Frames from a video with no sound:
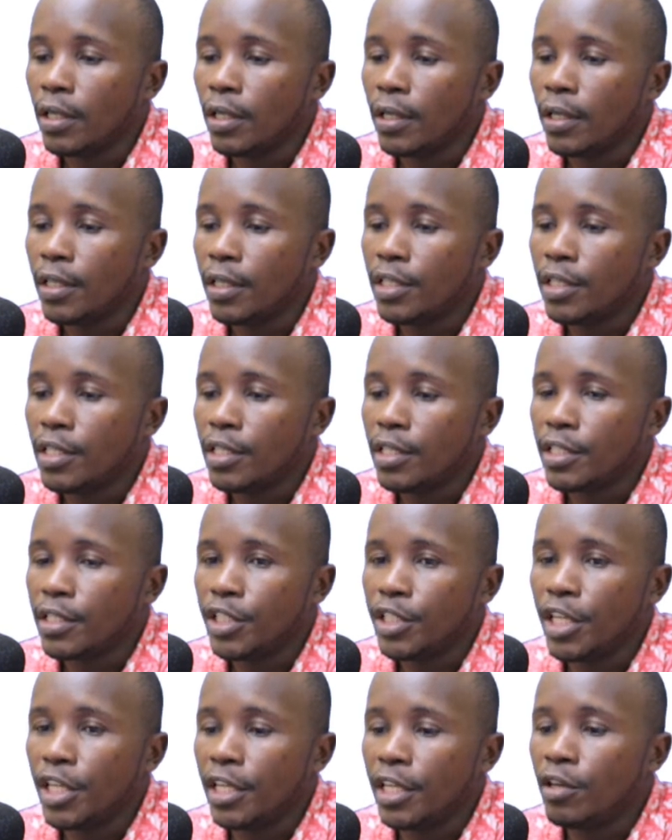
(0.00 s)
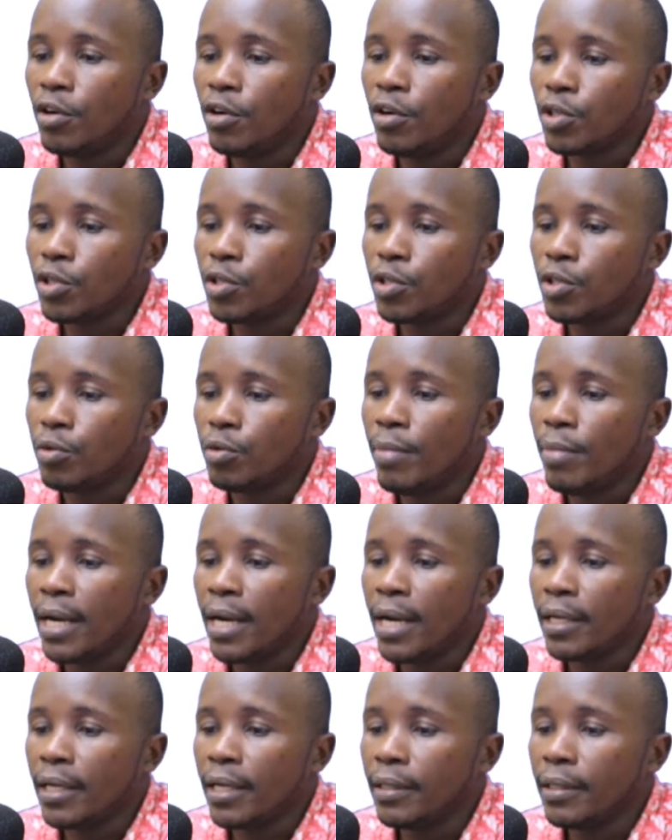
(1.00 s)
this is check goes to
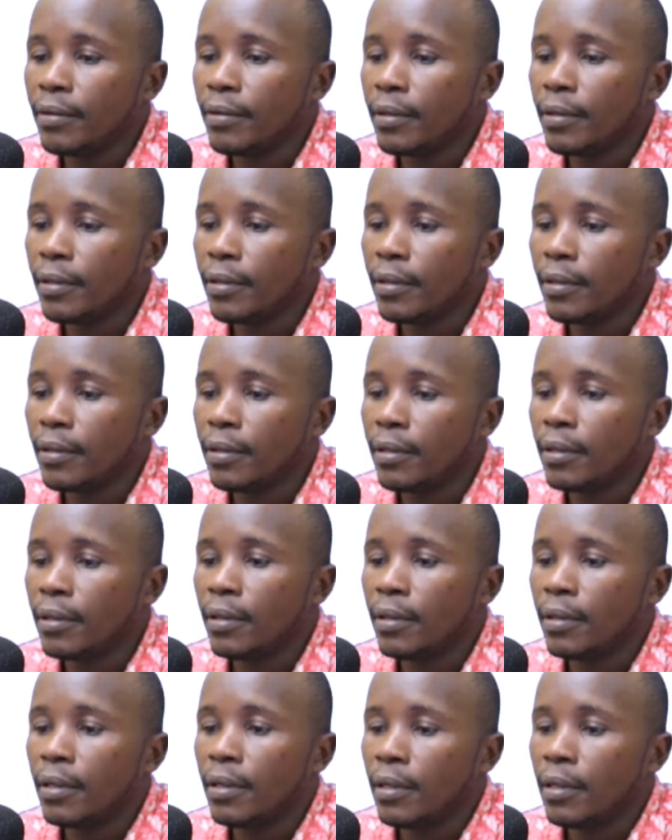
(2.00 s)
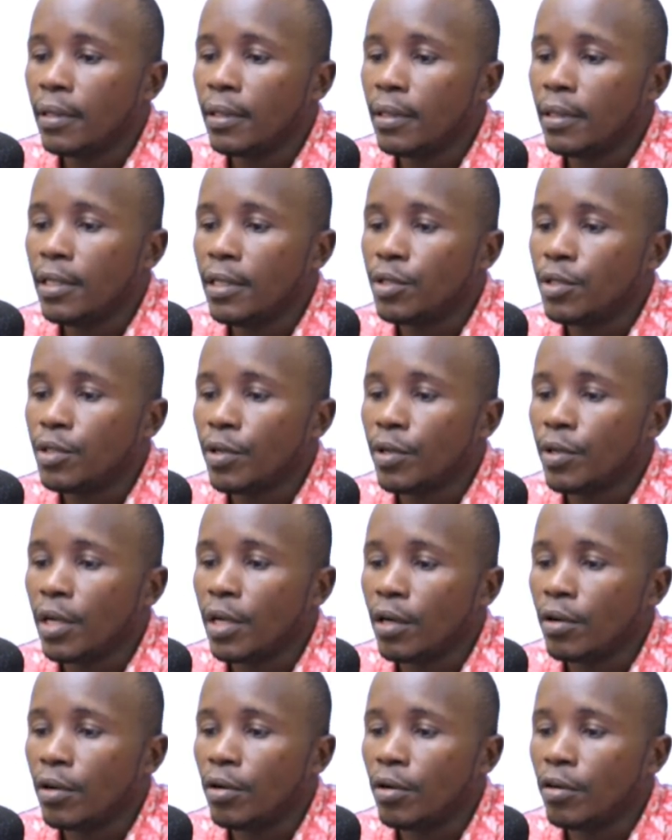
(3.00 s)
bank. This we
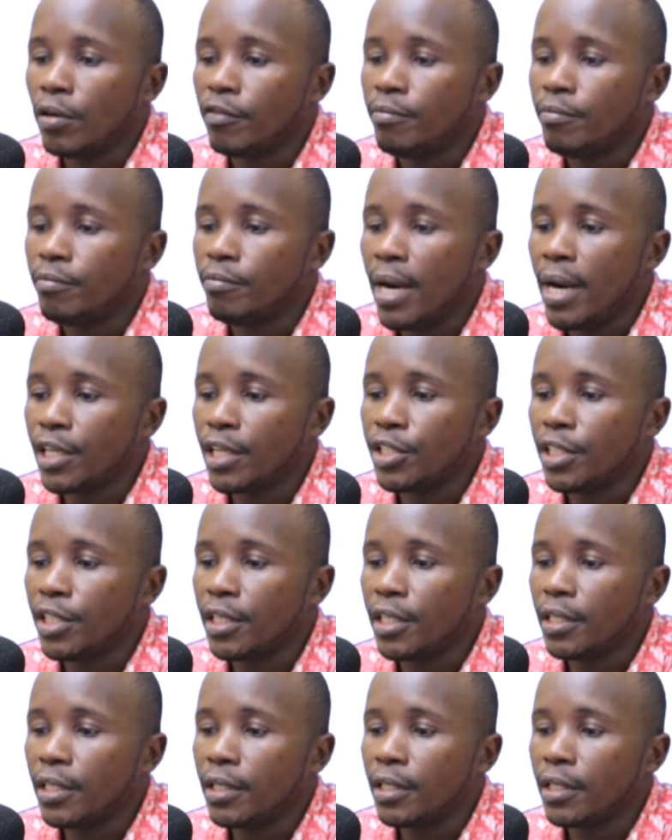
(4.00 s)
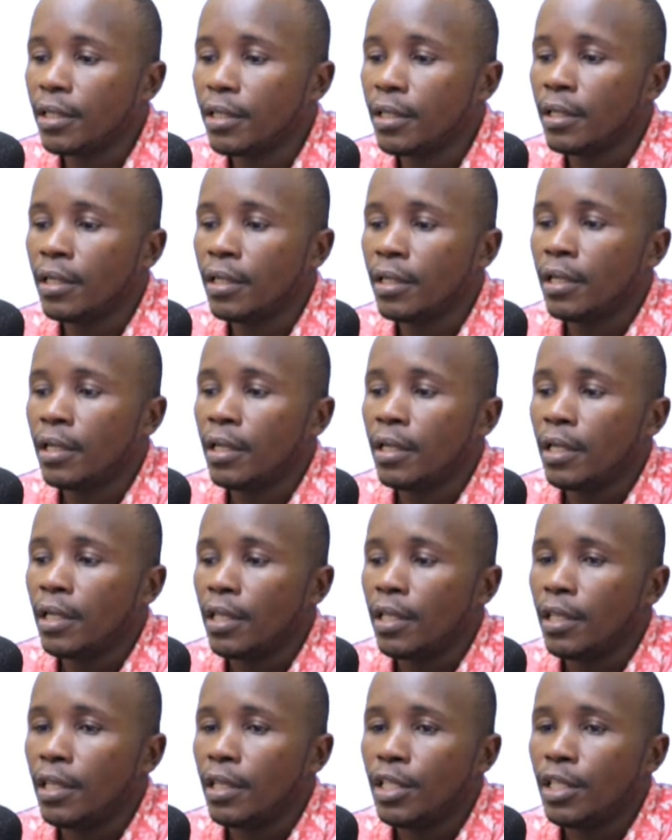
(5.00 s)
can call a bank check.
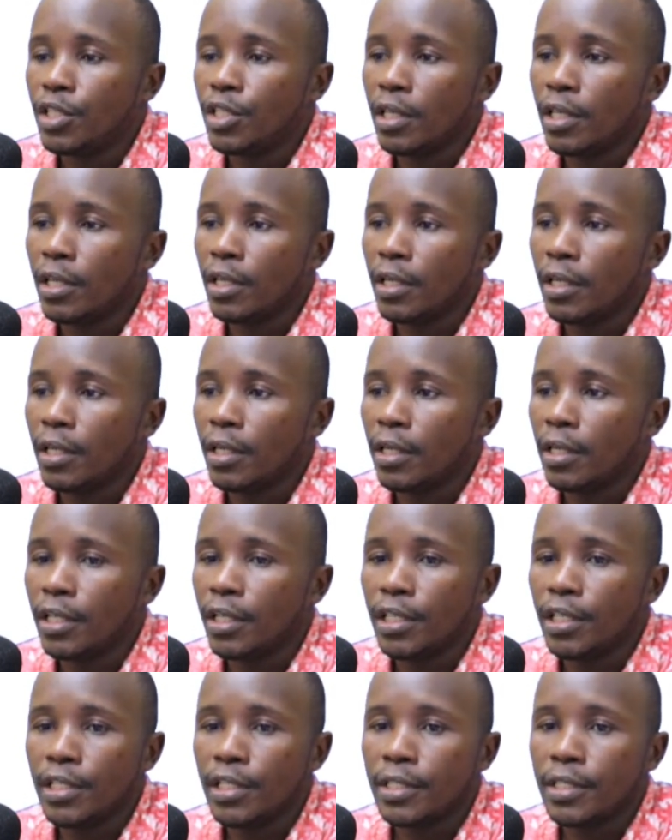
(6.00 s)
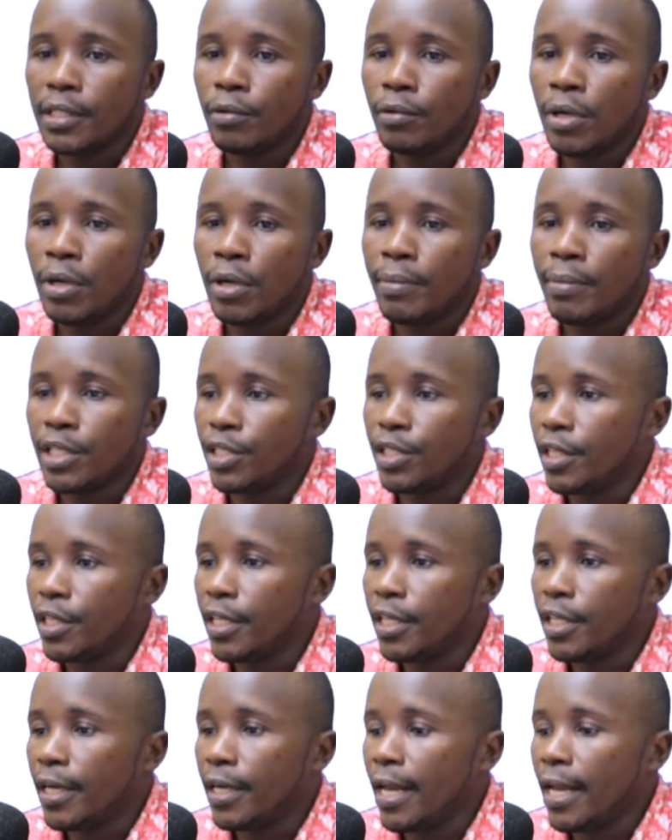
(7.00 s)
This is how much?
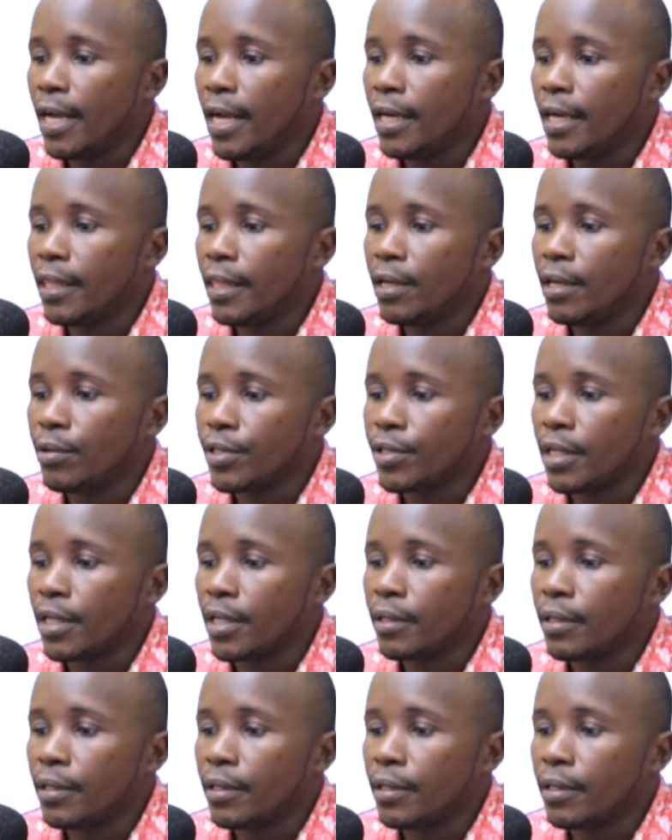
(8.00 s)
900,000.